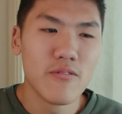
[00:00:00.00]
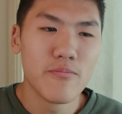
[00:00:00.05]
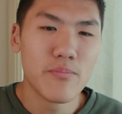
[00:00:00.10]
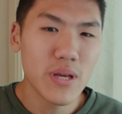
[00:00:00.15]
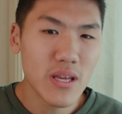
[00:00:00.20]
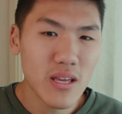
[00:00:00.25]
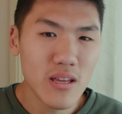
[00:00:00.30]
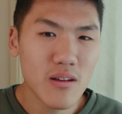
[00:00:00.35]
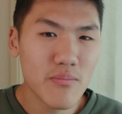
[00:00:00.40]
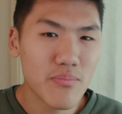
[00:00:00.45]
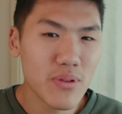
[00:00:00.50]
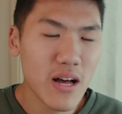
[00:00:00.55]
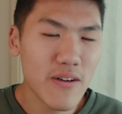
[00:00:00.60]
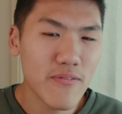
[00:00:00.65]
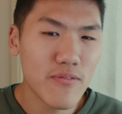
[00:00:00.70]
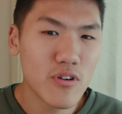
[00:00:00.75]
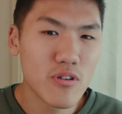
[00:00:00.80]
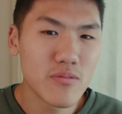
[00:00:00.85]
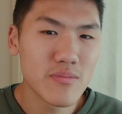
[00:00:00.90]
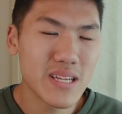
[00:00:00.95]
Picking a
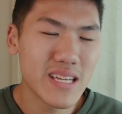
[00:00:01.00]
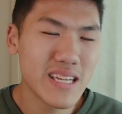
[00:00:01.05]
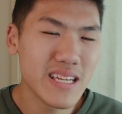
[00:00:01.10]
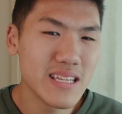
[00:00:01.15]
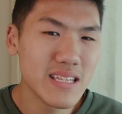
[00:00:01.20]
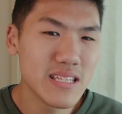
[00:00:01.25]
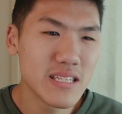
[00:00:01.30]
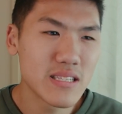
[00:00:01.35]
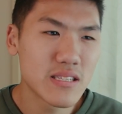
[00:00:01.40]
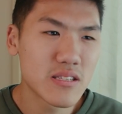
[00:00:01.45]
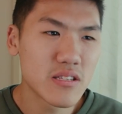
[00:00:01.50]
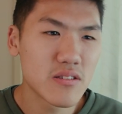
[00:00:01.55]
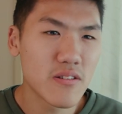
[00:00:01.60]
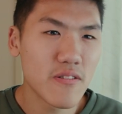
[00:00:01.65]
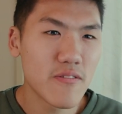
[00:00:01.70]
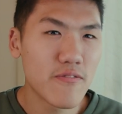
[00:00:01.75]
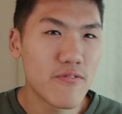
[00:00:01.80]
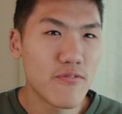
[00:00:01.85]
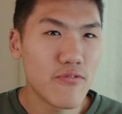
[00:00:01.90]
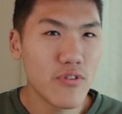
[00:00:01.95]
platform
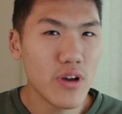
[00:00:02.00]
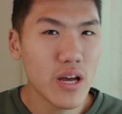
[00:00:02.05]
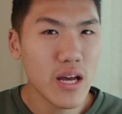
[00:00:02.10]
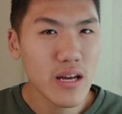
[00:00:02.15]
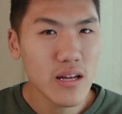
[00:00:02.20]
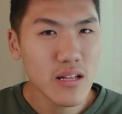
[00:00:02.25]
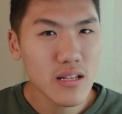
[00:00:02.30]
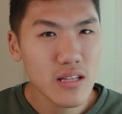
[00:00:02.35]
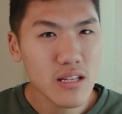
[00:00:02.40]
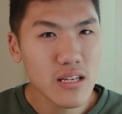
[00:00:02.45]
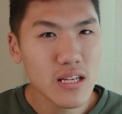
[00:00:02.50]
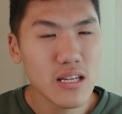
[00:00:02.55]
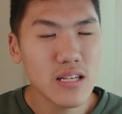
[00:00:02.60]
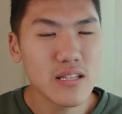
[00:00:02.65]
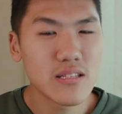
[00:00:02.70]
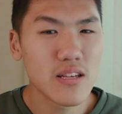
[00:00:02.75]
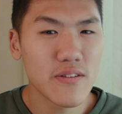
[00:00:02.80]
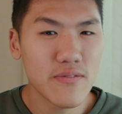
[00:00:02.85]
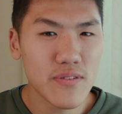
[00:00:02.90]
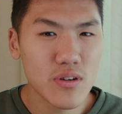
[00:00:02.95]
is fairly
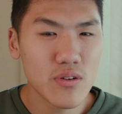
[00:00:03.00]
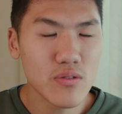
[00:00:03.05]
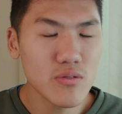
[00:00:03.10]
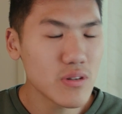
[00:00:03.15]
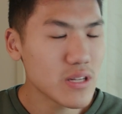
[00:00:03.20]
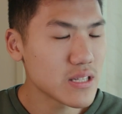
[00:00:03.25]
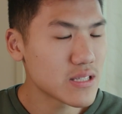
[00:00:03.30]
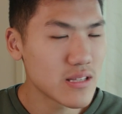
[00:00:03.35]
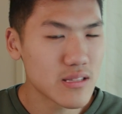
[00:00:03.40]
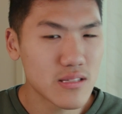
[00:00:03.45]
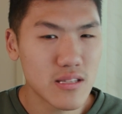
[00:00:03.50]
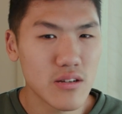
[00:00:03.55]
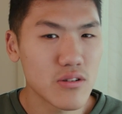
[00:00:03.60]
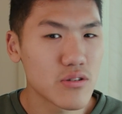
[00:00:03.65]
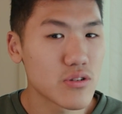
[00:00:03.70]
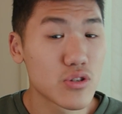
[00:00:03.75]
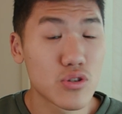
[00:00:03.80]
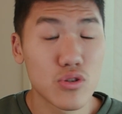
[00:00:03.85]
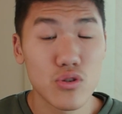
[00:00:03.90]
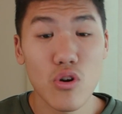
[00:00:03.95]
difficult since there
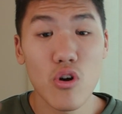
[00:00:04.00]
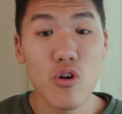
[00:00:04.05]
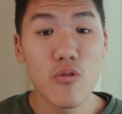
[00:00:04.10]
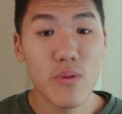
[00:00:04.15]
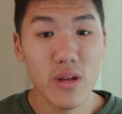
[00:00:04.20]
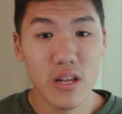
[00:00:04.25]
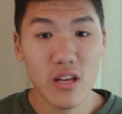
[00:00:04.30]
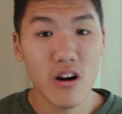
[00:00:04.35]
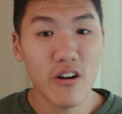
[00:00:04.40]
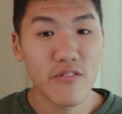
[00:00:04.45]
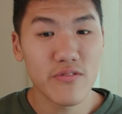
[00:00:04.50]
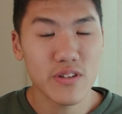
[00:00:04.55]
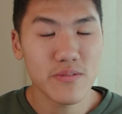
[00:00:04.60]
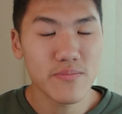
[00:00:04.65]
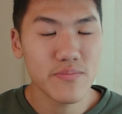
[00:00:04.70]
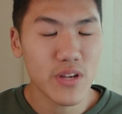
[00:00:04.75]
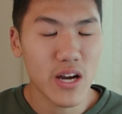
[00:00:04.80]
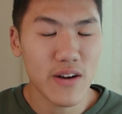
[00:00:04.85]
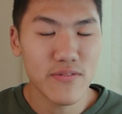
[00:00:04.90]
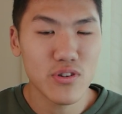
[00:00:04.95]
are so many of
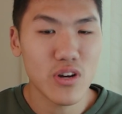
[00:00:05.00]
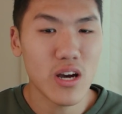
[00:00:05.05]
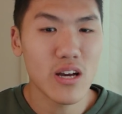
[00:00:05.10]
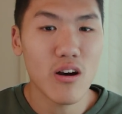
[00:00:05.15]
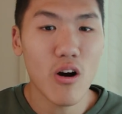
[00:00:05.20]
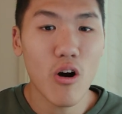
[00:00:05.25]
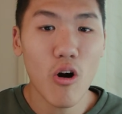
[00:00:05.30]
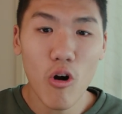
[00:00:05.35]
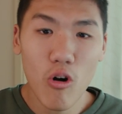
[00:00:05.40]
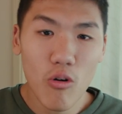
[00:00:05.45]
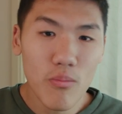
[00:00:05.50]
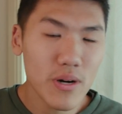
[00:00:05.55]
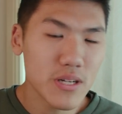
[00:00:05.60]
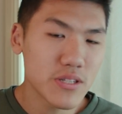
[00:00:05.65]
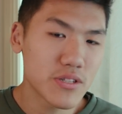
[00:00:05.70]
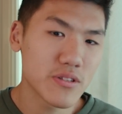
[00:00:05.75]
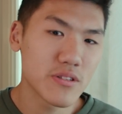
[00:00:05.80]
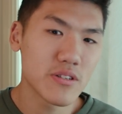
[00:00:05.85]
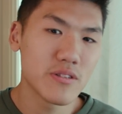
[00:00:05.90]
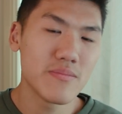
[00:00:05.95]
them. I've tried a whole
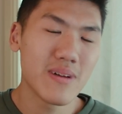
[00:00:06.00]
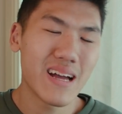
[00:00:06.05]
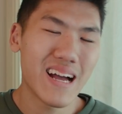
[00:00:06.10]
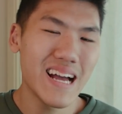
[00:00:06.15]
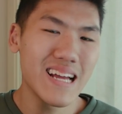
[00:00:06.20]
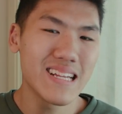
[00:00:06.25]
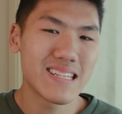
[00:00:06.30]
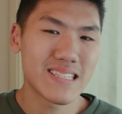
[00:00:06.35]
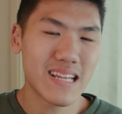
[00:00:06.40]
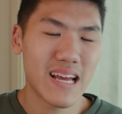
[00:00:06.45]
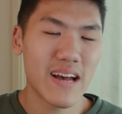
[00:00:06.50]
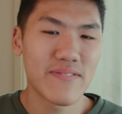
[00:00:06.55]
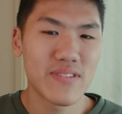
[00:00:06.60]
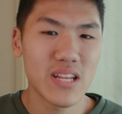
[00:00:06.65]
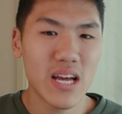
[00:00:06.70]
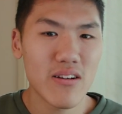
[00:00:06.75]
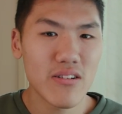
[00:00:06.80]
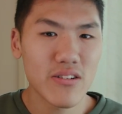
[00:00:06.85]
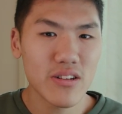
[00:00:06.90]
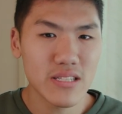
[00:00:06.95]
bunch of them and have
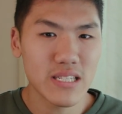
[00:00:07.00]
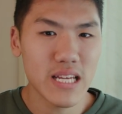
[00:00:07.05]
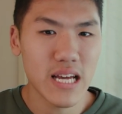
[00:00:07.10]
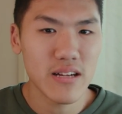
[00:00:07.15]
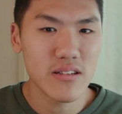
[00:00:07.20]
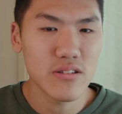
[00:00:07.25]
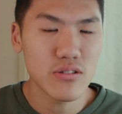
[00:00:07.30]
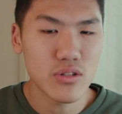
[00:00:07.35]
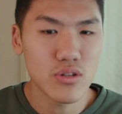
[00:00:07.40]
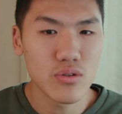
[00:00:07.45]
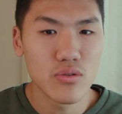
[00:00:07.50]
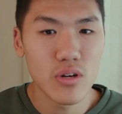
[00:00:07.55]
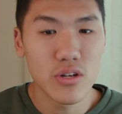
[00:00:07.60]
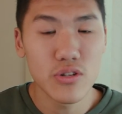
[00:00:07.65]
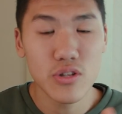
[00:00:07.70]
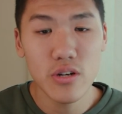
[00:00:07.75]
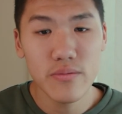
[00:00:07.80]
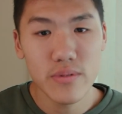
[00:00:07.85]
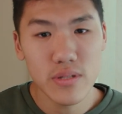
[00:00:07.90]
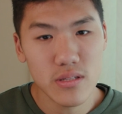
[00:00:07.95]
narrowed it down to
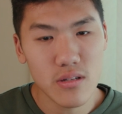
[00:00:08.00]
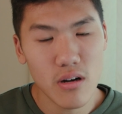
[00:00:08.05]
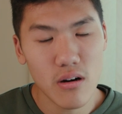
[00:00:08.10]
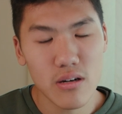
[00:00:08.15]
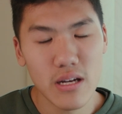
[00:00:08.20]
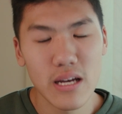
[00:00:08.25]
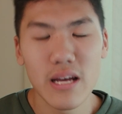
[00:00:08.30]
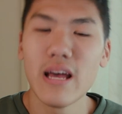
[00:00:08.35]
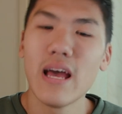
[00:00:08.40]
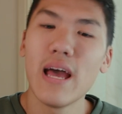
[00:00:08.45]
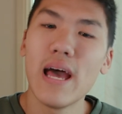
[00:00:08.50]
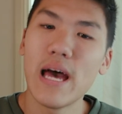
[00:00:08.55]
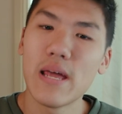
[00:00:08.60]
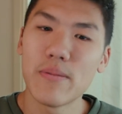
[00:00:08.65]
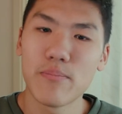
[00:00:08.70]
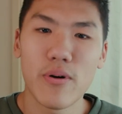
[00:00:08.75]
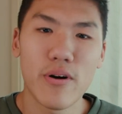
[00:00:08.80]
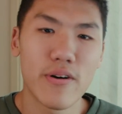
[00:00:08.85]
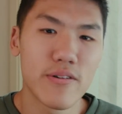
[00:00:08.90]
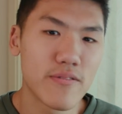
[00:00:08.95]
Adobe Stock
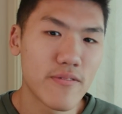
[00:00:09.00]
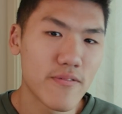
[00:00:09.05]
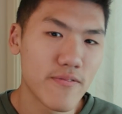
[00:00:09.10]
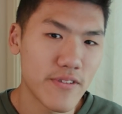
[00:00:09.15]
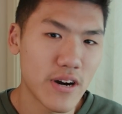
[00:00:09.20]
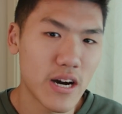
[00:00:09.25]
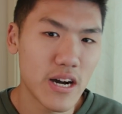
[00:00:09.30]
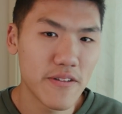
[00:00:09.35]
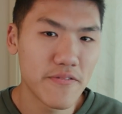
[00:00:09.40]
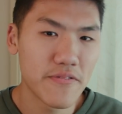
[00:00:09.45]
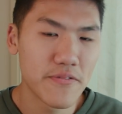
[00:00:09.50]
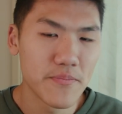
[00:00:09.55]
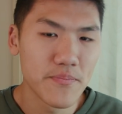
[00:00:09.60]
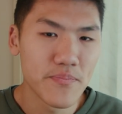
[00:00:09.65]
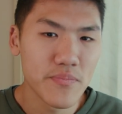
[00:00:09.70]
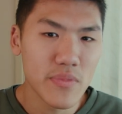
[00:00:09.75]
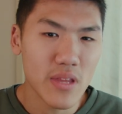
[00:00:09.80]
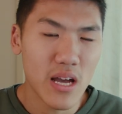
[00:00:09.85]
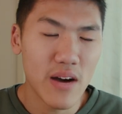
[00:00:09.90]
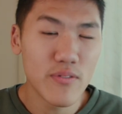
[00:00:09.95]
and Pond5.
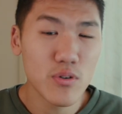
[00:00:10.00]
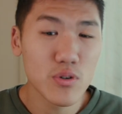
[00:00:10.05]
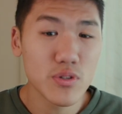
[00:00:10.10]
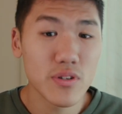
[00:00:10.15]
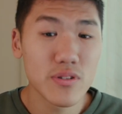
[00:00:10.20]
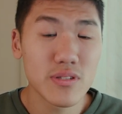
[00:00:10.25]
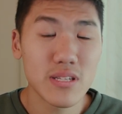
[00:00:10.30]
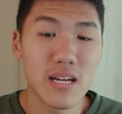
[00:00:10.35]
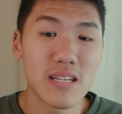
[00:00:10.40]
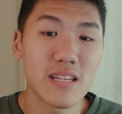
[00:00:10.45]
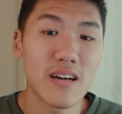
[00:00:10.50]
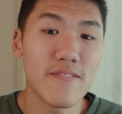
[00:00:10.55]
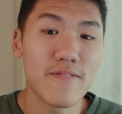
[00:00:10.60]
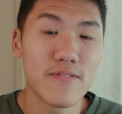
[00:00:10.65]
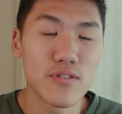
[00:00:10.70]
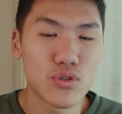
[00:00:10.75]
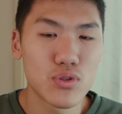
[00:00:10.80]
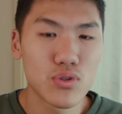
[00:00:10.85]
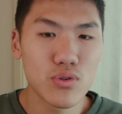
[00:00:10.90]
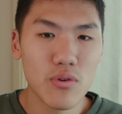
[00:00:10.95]
I've also signed up
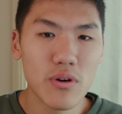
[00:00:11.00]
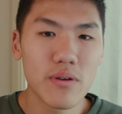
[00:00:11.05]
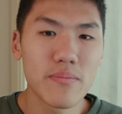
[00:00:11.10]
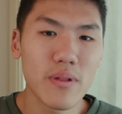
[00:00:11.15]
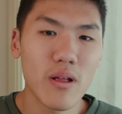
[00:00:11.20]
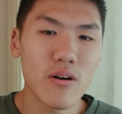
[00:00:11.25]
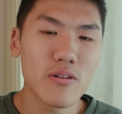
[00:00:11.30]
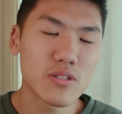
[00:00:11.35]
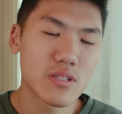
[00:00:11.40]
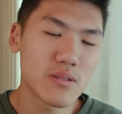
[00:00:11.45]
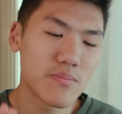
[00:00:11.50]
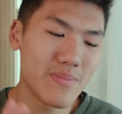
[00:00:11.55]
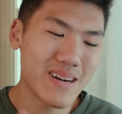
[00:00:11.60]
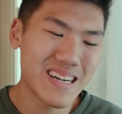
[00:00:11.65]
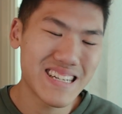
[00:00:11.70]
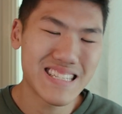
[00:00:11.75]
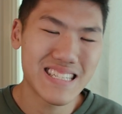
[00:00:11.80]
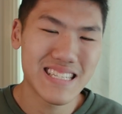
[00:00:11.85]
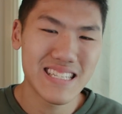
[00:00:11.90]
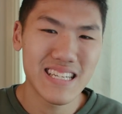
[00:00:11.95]
for Storyblocks,
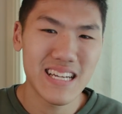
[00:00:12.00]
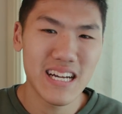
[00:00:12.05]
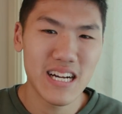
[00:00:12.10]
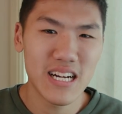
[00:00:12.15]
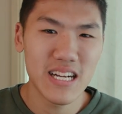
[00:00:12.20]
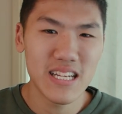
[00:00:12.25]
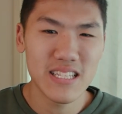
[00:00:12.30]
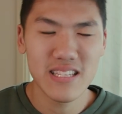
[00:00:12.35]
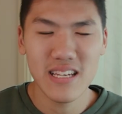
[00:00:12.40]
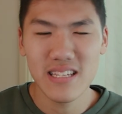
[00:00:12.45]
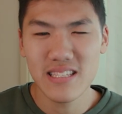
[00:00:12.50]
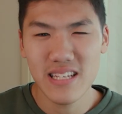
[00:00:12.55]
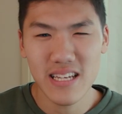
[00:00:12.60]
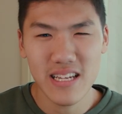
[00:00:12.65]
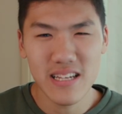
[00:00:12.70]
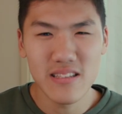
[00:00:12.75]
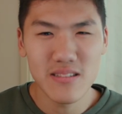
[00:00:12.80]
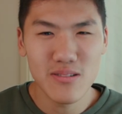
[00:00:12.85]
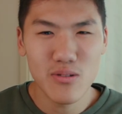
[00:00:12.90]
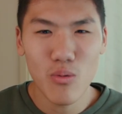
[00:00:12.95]
but it does
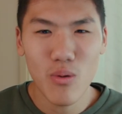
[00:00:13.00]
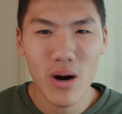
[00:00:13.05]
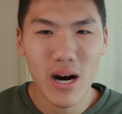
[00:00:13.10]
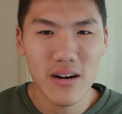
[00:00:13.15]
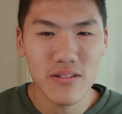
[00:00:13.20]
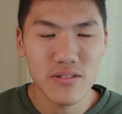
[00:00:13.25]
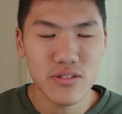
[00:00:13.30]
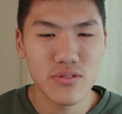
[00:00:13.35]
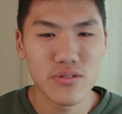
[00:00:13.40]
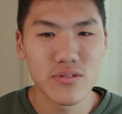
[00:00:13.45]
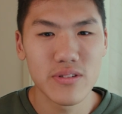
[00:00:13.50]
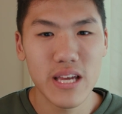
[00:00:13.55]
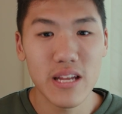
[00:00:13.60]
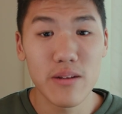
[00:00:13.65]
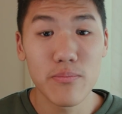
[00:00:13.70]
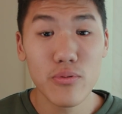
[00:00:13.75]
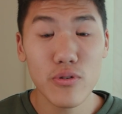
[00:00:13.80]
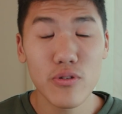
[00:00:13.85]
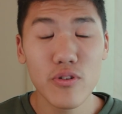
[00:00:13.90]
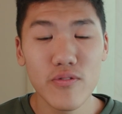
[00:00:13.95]
take a little while to get
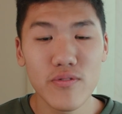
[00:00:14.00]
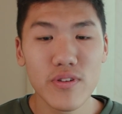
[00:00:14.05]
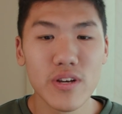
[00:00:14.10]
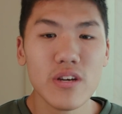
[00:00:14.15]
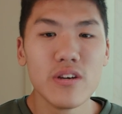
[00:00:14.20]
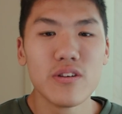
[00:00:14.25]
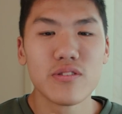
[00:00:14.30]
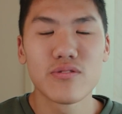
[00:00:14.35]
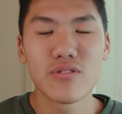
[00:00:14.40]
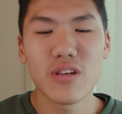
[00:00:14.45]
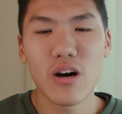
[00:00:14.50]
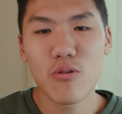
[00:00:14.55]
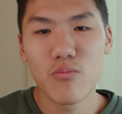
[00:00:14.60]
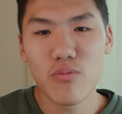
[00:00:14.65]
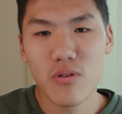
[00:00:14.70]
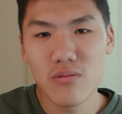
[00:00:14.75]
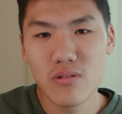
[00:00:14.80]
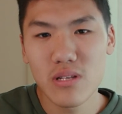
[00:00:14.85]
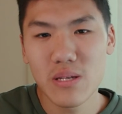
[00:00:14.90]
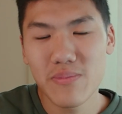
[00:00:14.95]
approved, so that will
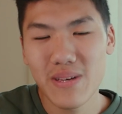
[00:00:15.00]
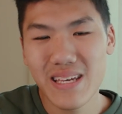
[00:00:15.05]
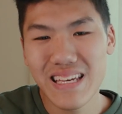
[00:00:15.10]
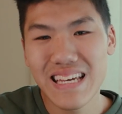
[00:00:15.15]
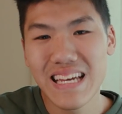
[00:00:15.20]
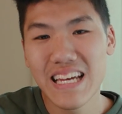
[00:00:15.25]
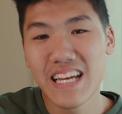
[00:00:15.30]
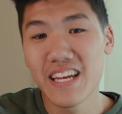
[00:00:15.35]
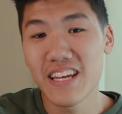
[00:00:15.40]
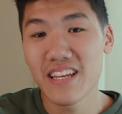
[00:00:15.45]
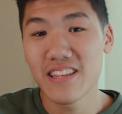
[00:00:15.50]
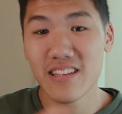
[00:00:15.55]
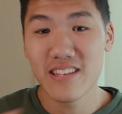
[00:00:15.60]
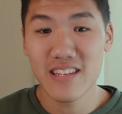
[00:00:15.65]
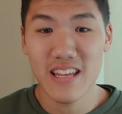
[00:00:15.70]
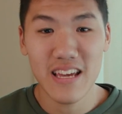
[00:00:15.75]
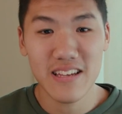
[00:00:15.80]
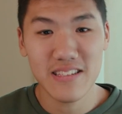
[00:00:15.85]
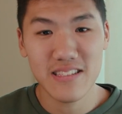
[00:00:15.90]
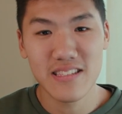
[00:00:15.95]
probably be in the
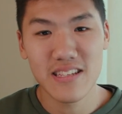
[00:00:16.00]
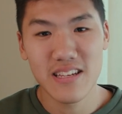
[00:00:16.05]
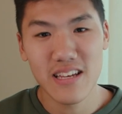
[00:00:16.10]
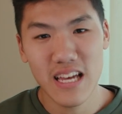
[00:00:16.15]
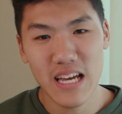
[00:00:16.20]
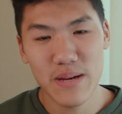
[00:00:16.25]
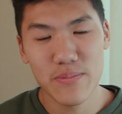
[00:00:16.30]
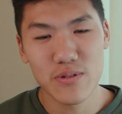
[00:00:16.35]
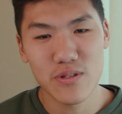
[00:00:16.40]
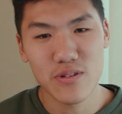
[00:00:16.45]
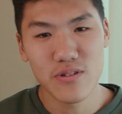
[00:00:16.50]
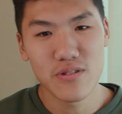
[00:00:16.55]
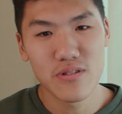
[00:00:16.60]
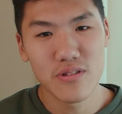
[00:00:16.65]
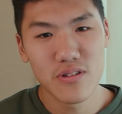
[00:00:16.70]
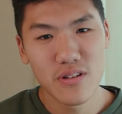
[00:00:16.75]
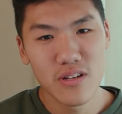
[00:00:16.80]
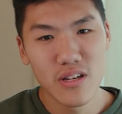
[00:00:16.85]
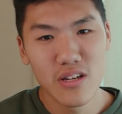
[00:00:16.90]
next episode.